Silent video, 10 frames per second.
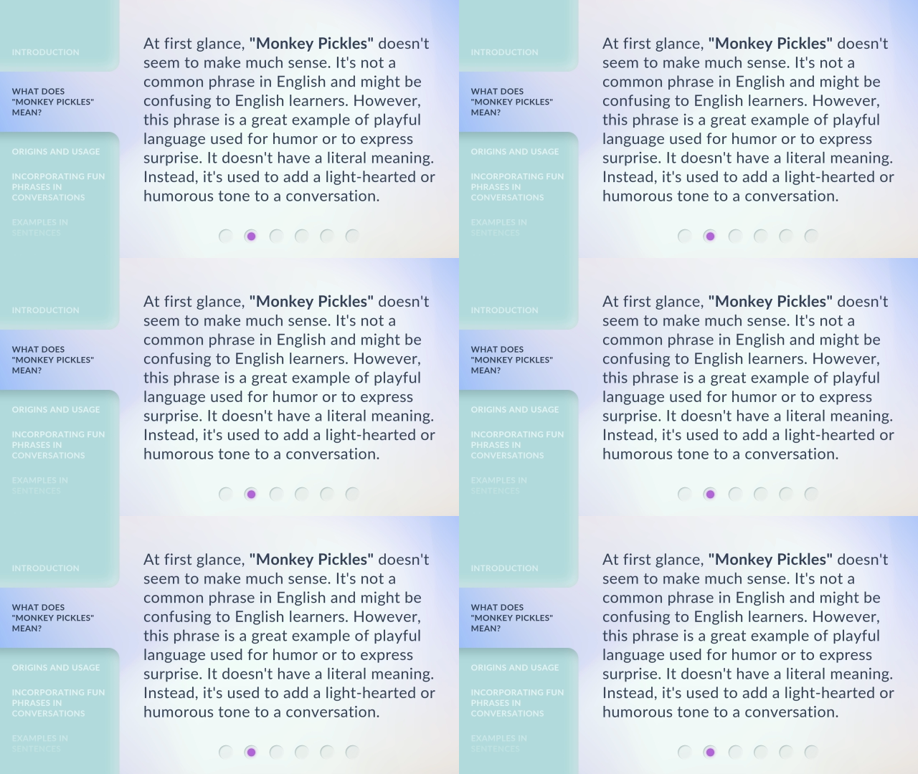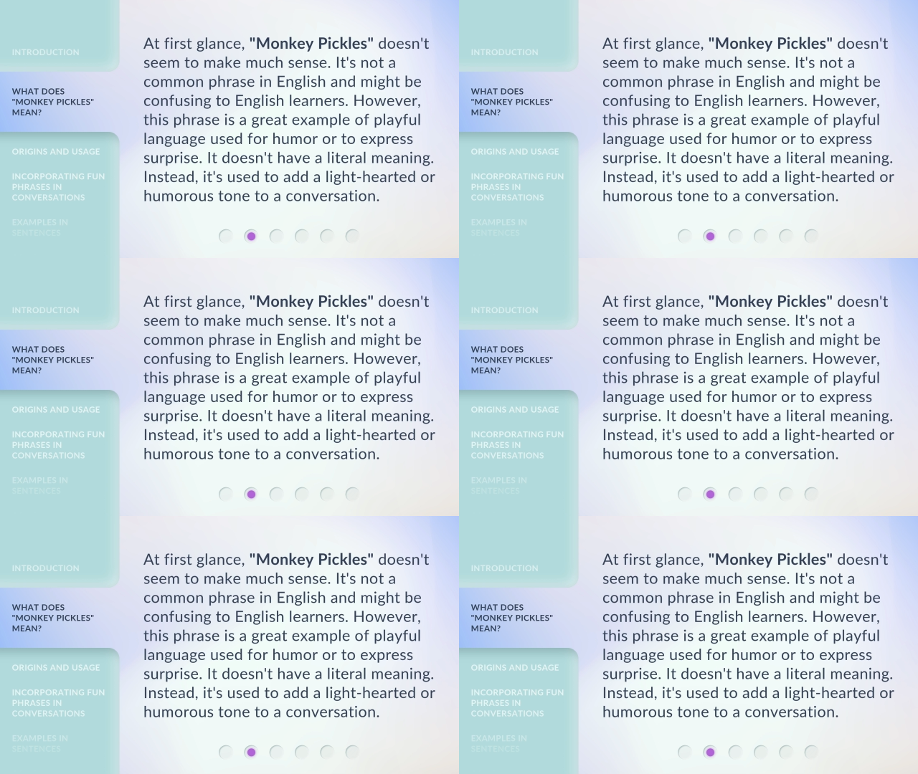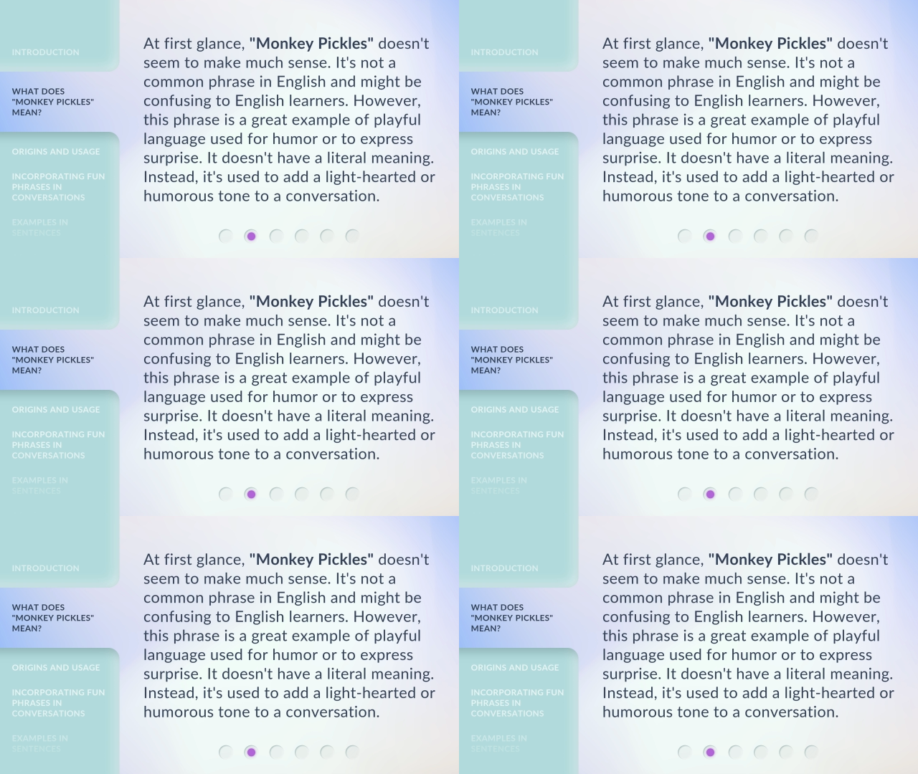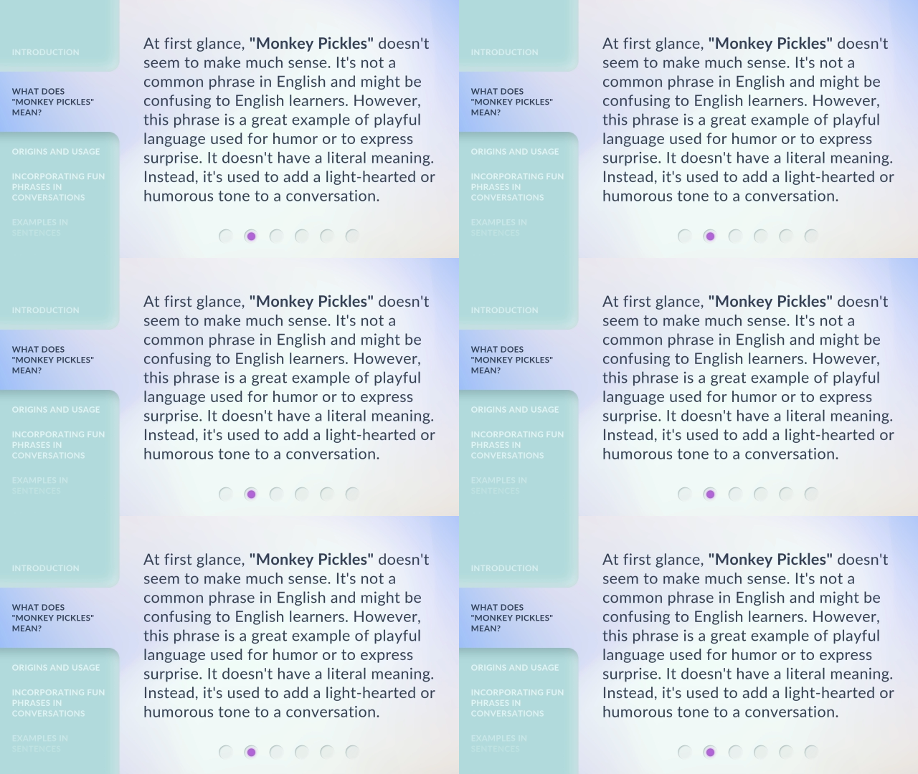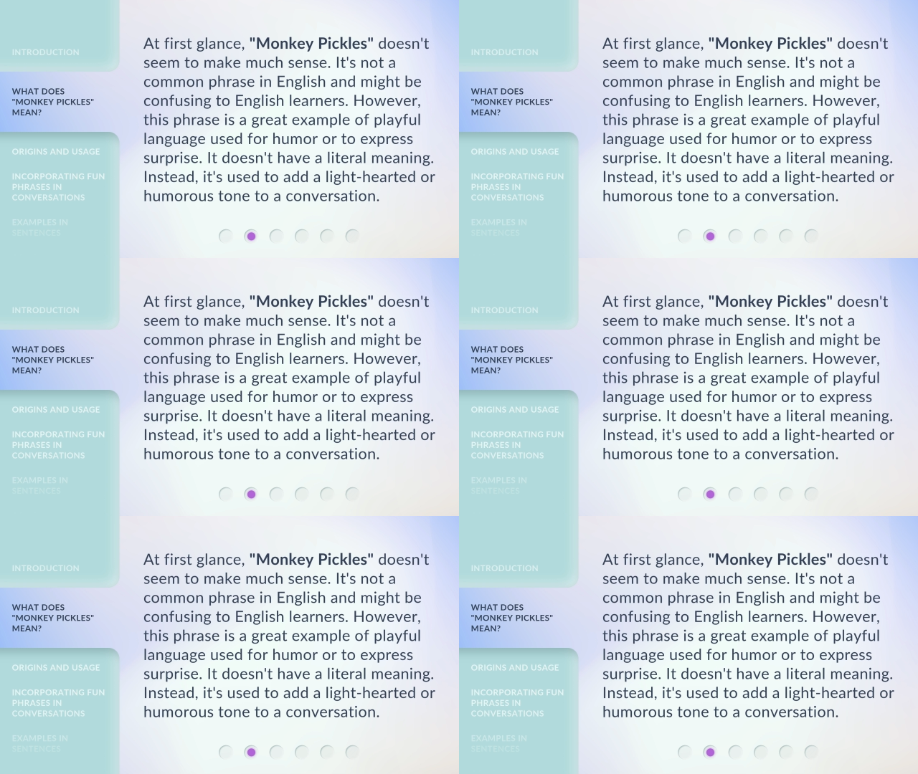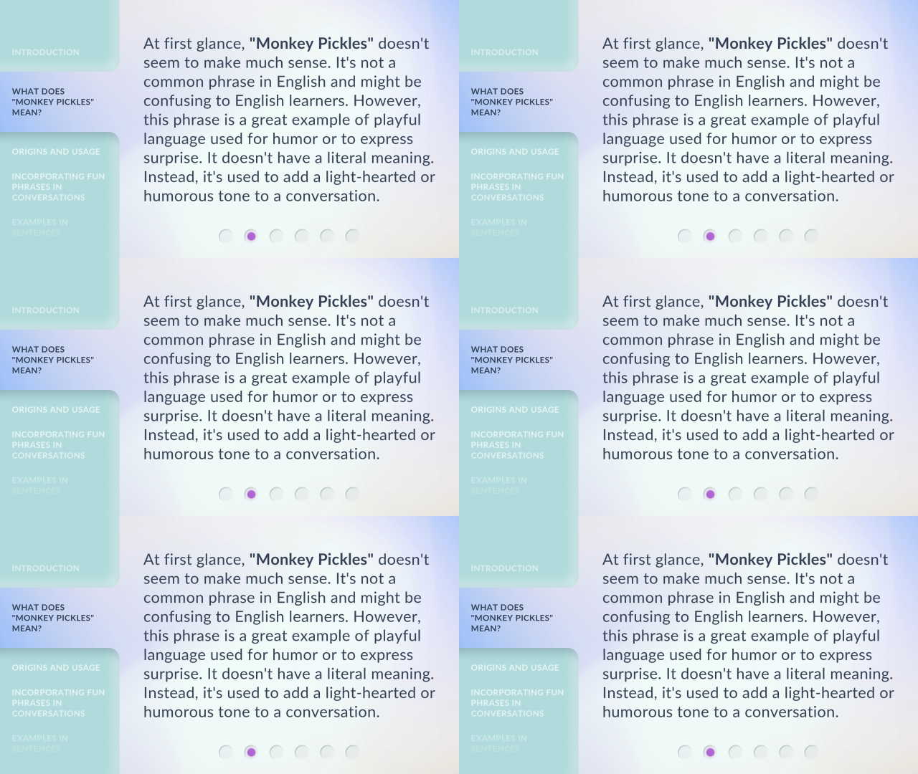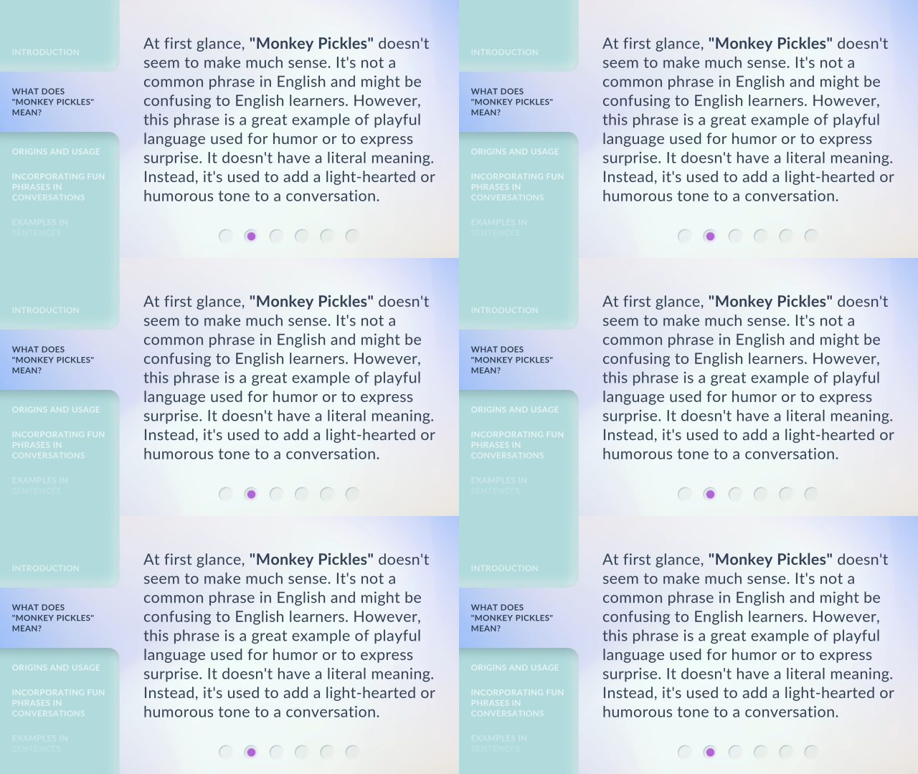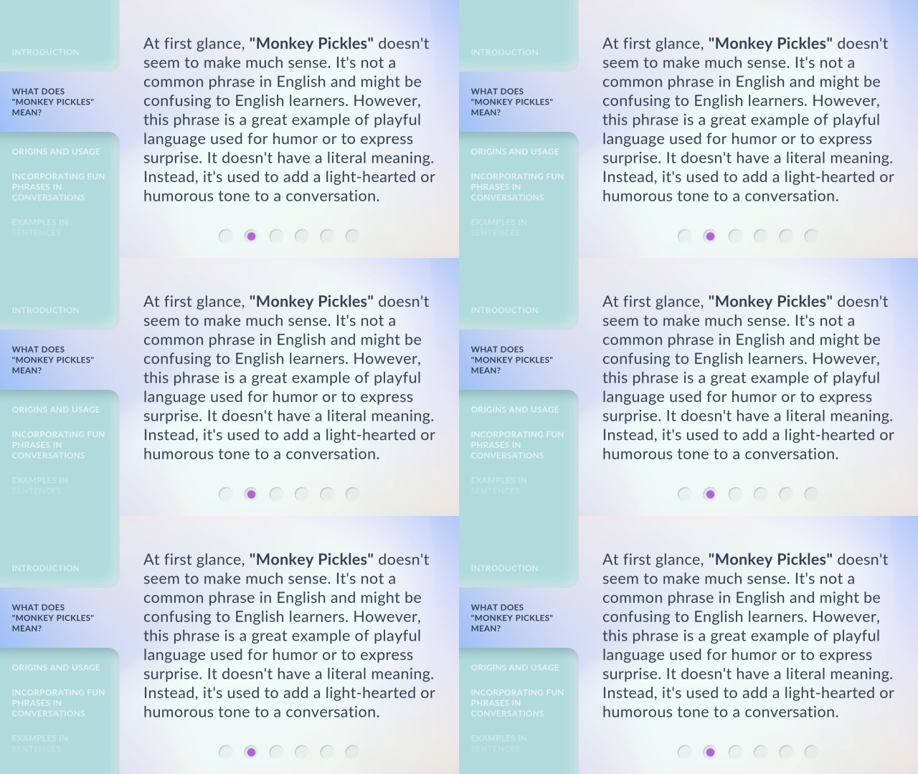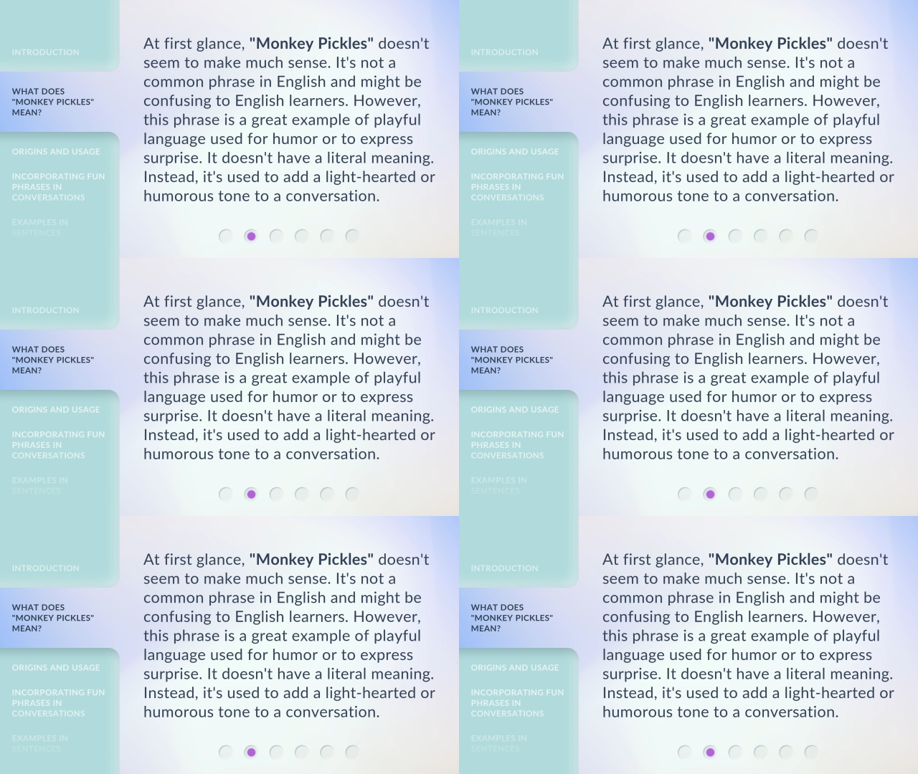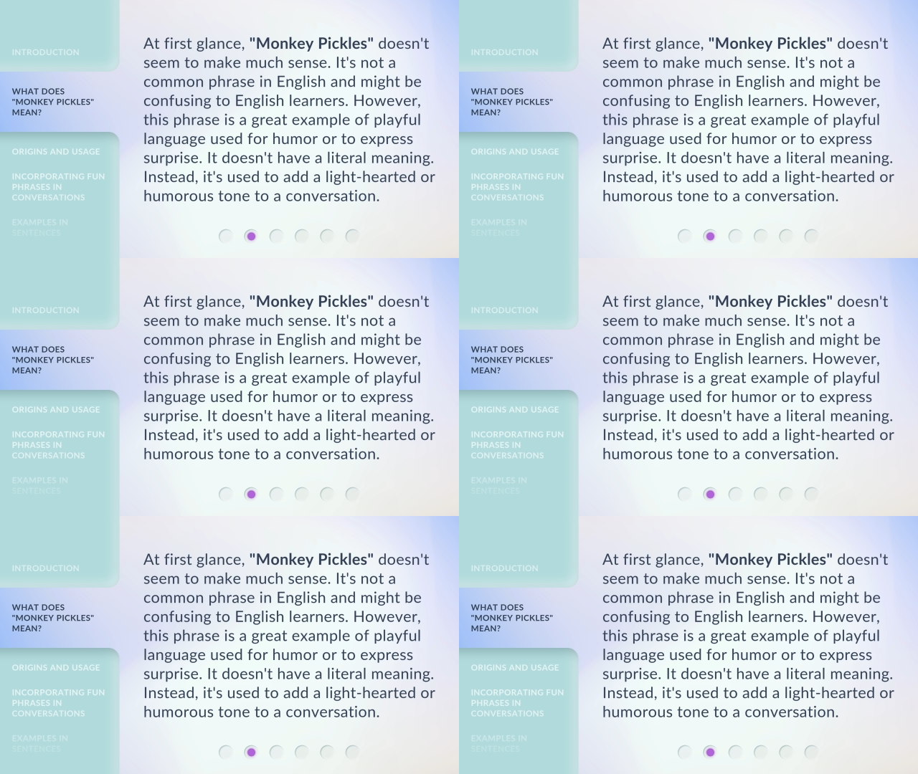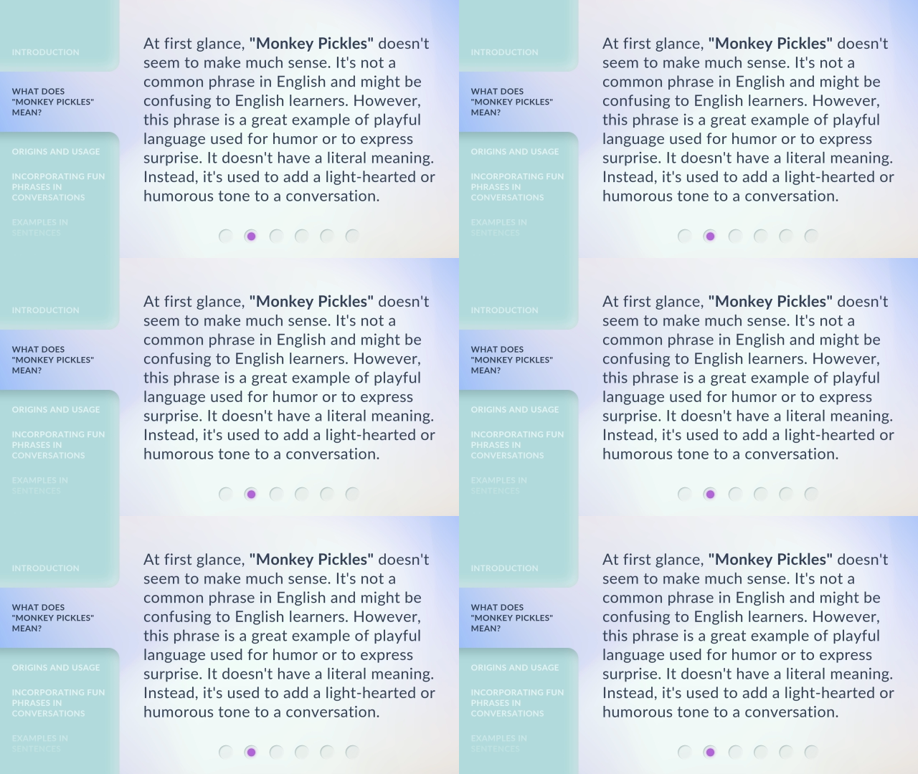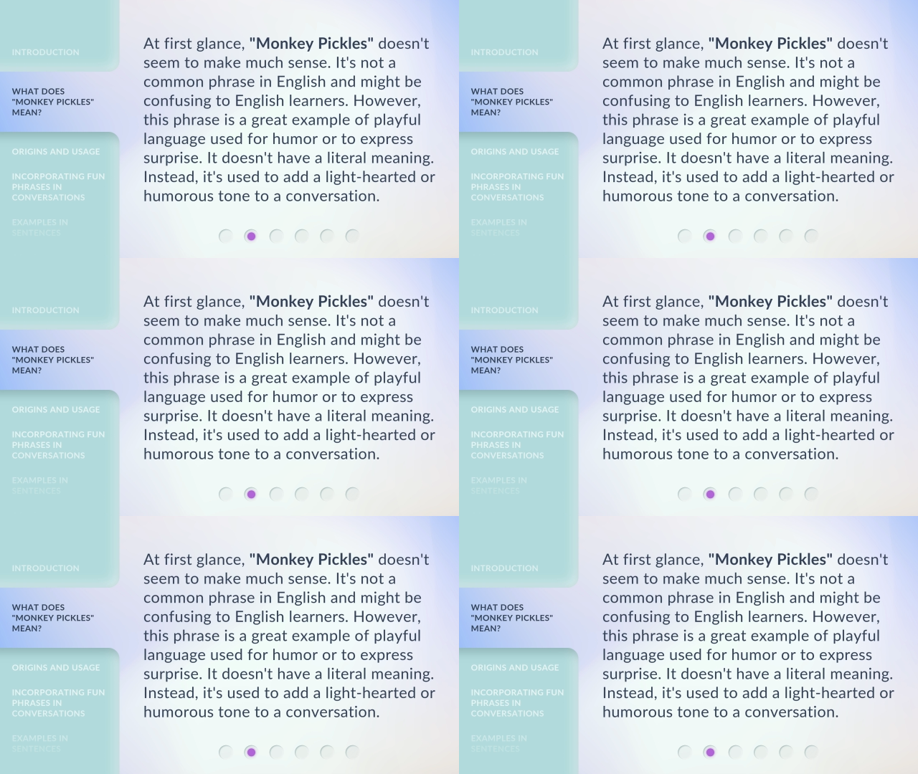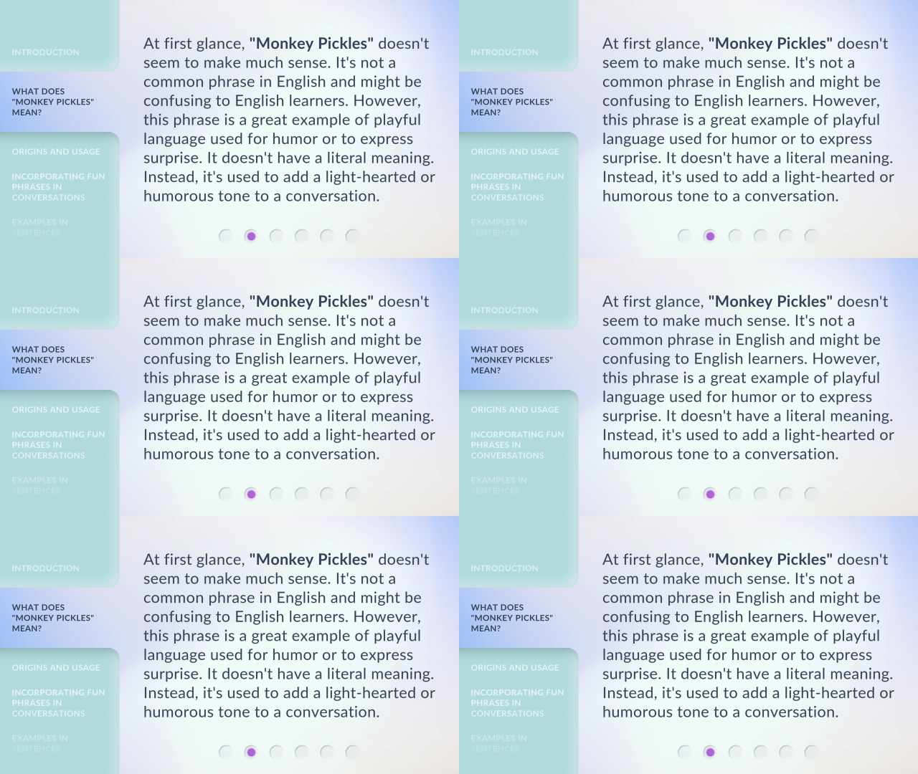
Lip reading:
(no speaker visible)